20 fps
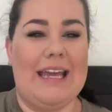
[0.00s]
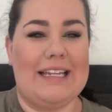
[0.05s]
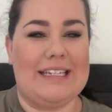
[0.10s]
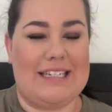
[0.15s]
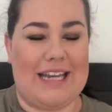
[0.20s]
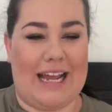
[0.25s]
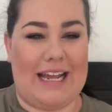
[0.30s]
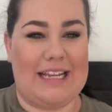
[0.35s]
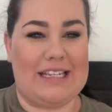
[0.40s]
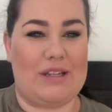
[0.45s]

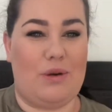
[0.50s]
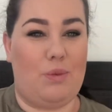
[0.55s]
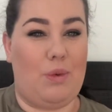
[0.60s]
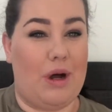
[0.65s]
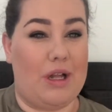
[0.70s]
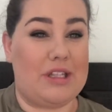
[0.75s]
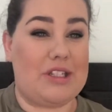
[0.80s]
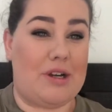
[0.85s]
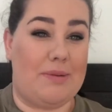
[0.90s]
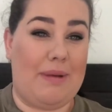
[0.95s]
Today is a
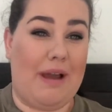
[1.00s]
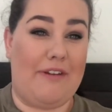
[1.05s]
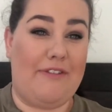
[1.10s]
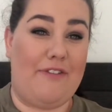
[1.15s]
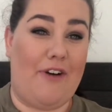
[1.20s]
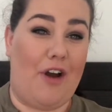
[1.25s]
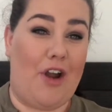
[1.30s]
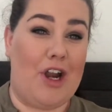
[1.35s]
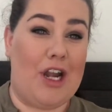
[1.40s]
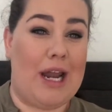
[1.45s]
what's on my
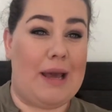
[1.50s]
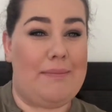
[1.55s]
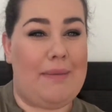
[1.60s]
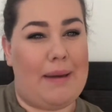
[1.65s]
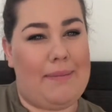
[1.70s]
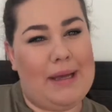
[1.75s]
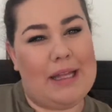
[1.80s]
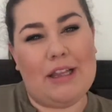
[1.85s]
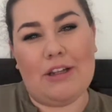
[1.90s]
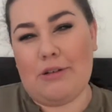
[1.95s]
phone, and
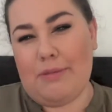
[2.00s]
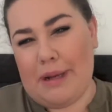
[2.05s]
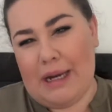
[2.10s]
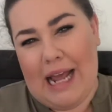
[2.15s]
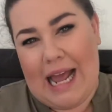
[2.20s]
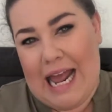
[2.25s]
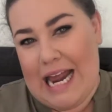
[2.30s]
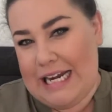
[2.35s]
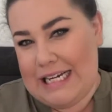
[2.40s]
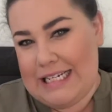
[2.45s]
maybe a little bit
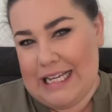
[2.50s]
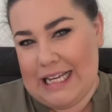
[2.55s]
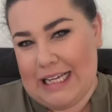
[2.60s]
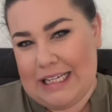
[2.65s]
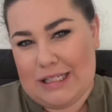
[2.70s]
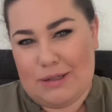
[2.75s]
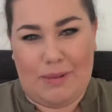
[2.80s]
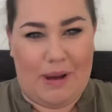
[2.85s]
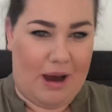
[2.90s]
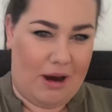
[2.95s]
of editing
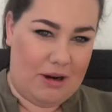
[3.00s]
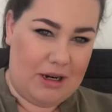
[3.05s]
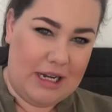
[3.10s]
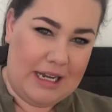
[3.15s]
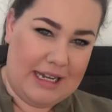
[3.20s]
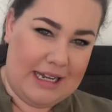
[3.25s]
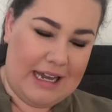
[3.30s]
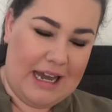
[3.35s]
as well.